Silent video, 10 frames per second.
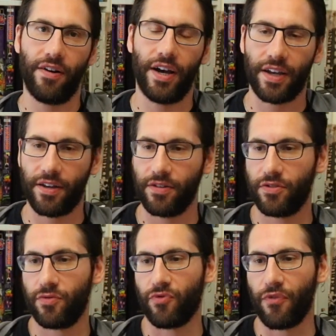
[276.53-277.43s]
Like
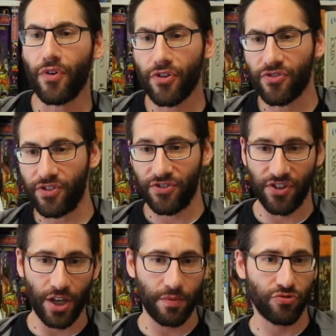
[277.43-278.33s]
reversey,
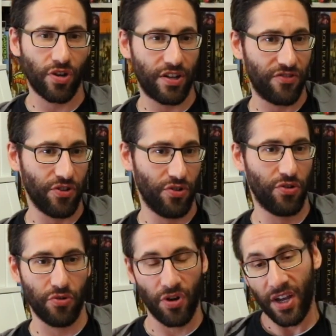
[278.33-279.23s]
skip, draw
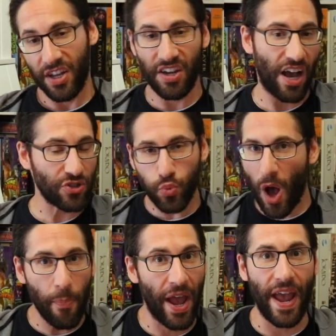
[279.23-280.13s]
2, now
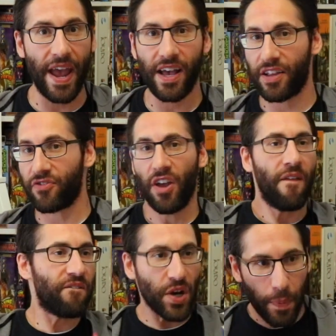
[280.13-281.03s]
swap hands,
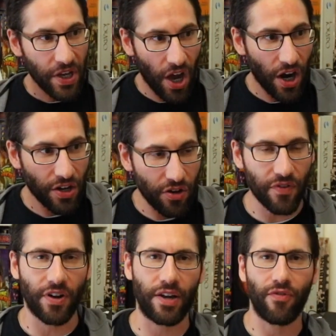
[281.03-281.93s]
flip a card
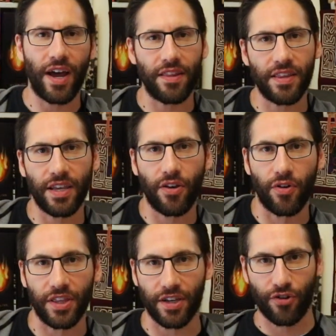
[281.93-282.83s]
over. Like, rather than
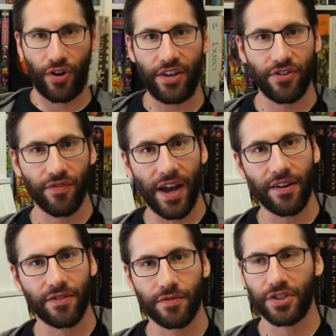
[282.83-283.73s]
going the crazy
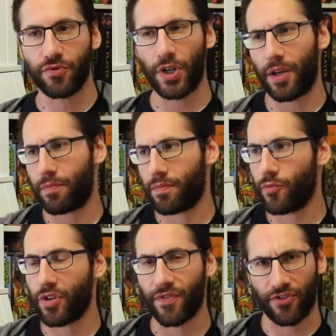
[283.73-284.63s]
route, which is what I
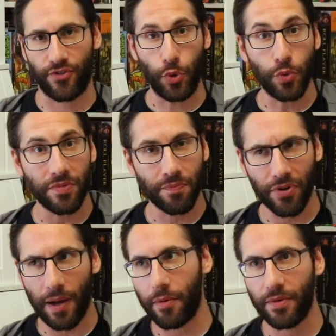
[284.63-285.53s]
would have assumed
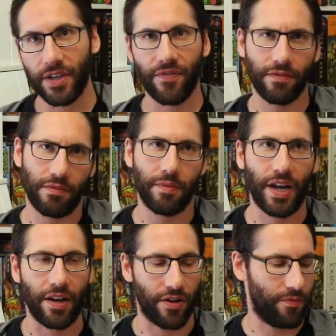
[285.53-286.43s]
probably, if I mean,
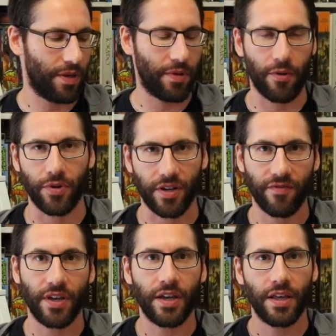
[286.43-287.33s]
I don't know, maybe I wouldn't have.